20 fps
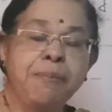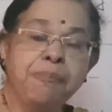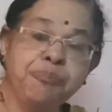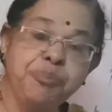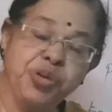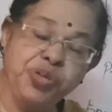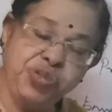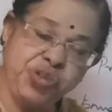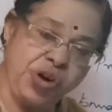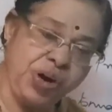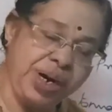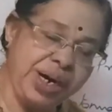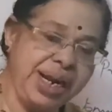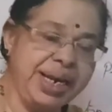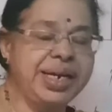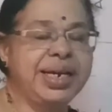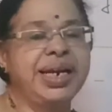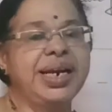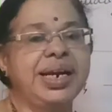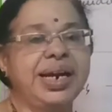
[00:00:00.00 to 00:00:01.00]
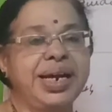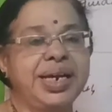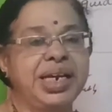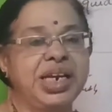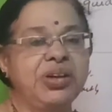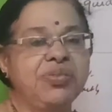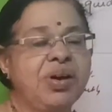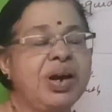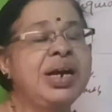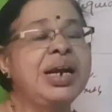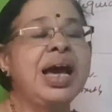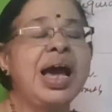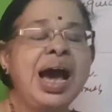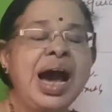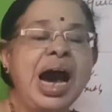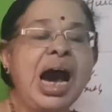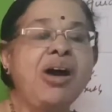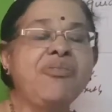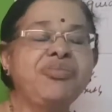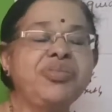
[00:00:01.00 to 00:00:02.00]
before 1991.
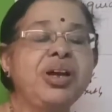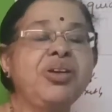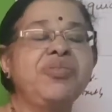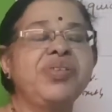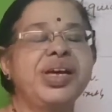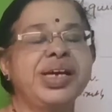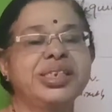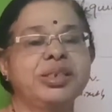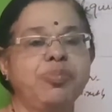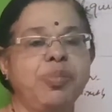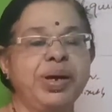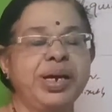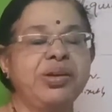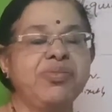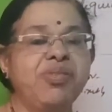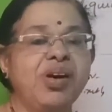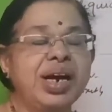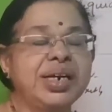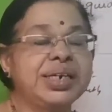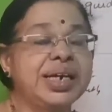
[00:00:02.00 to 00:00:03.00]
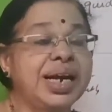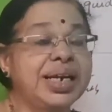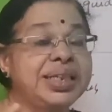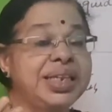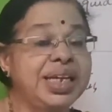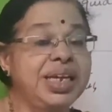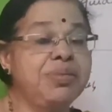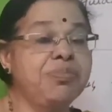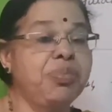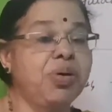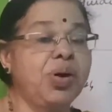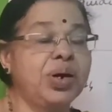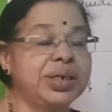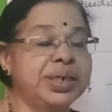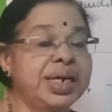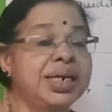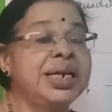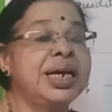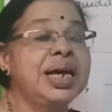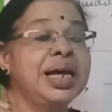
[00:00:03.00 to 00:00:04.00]
After we explain what are the
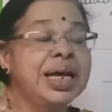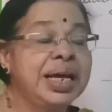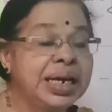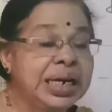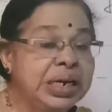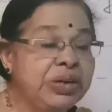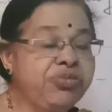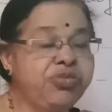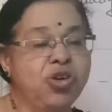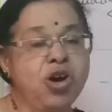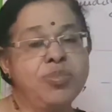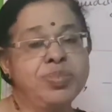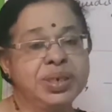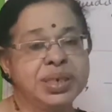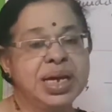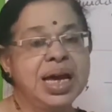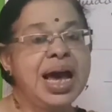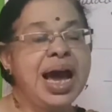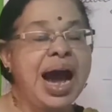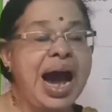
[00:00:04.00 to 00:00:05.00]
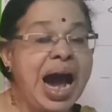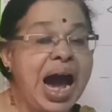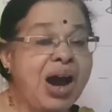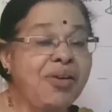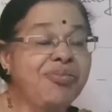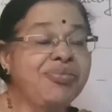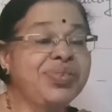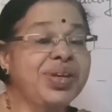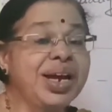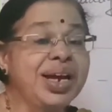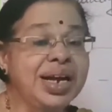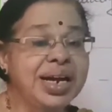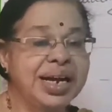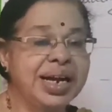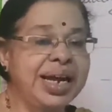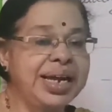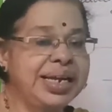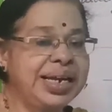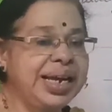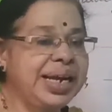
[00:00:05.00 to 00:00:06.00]
important reforms after
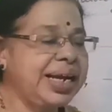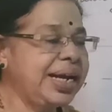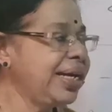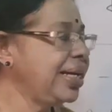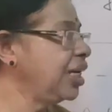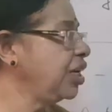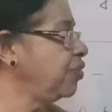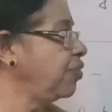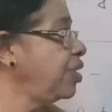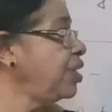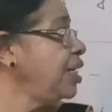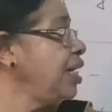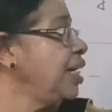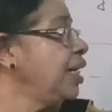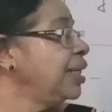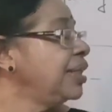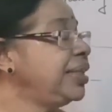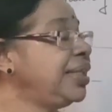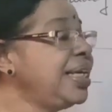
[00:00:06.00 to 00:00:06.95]
1991.